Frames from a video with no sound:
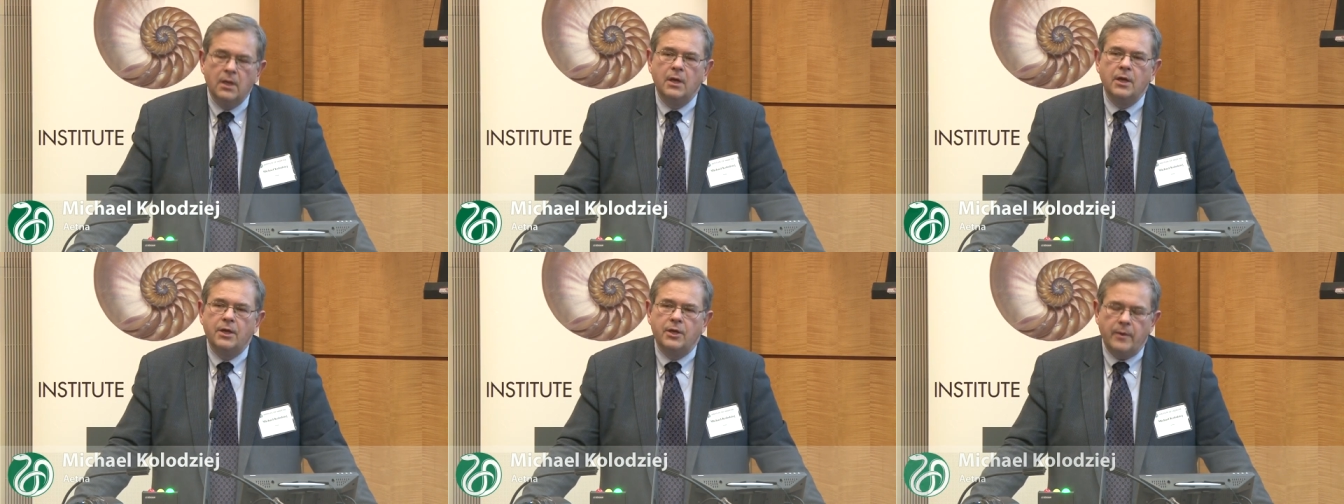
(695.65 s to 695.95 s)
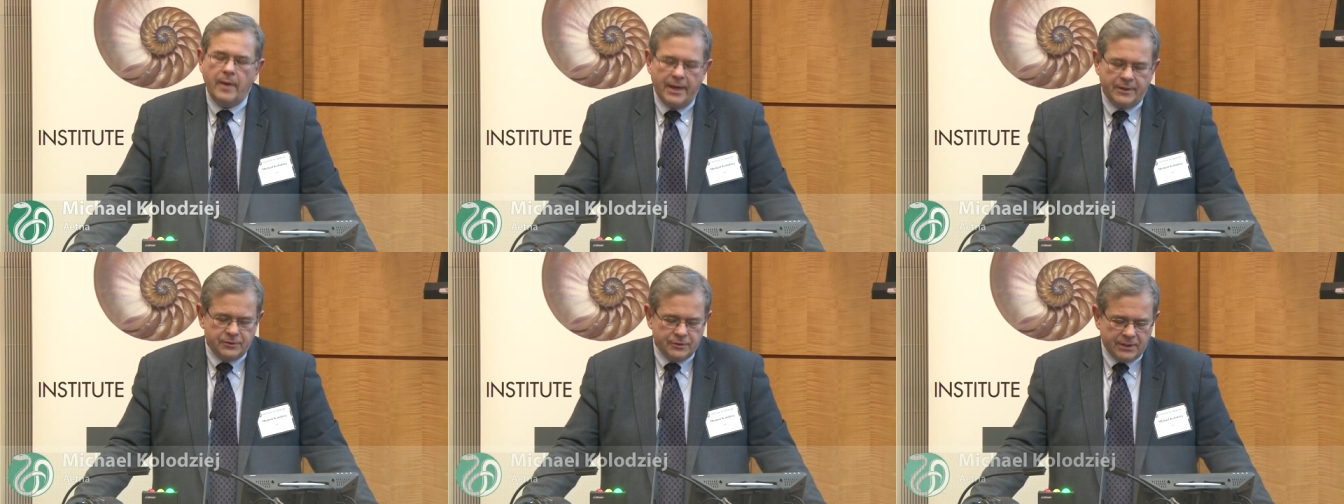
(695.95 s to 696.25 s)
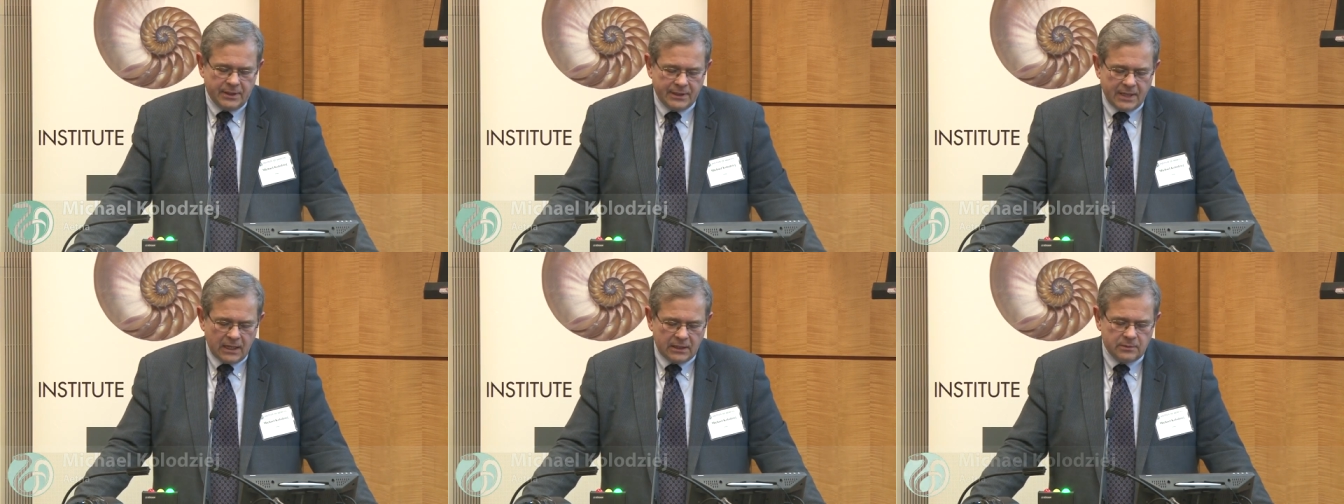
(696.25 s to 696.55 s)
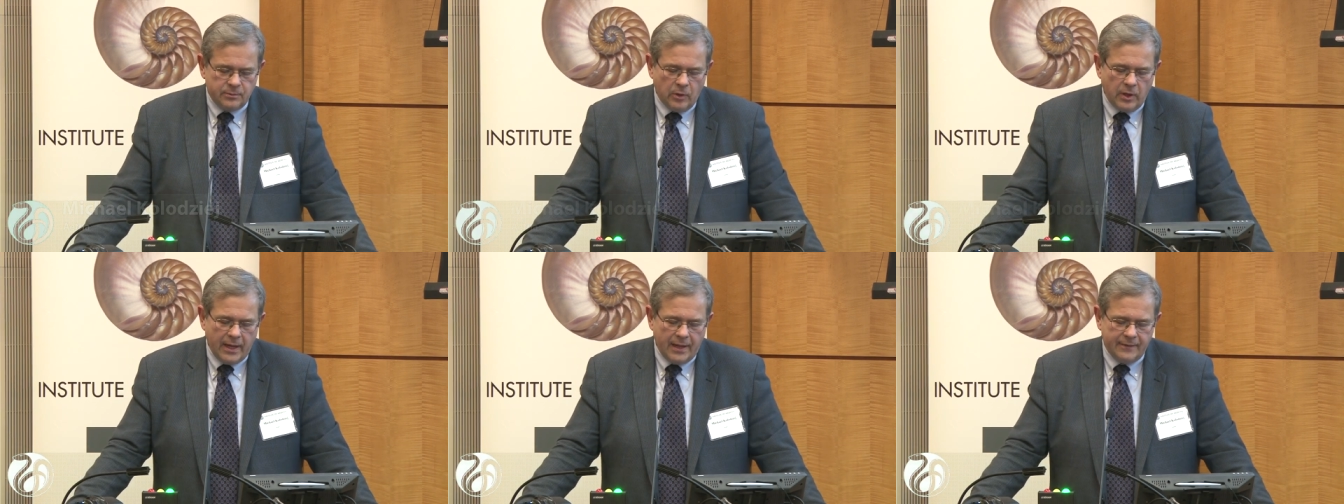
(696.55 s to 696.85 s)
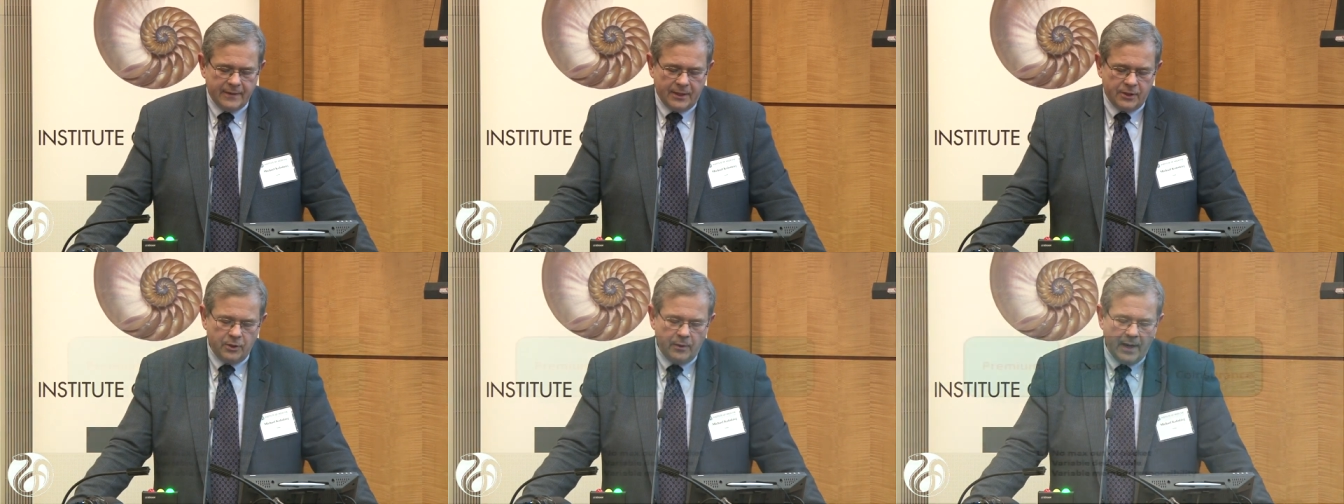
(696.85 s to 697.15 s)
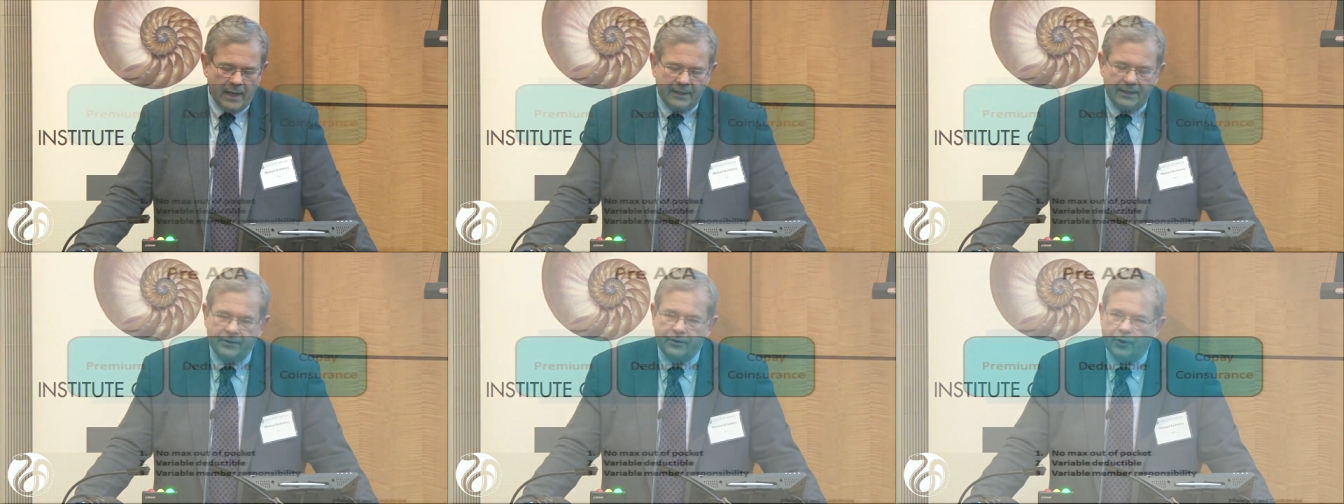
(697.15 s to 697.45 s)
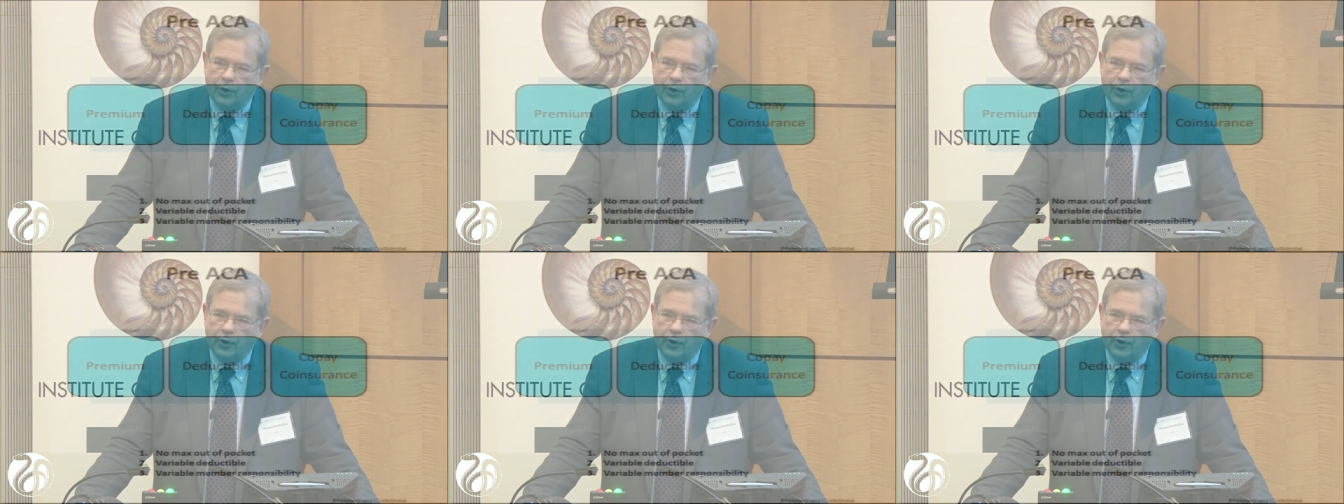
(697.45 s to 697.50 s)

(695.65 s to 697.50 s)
You had your deductible, and then you had either your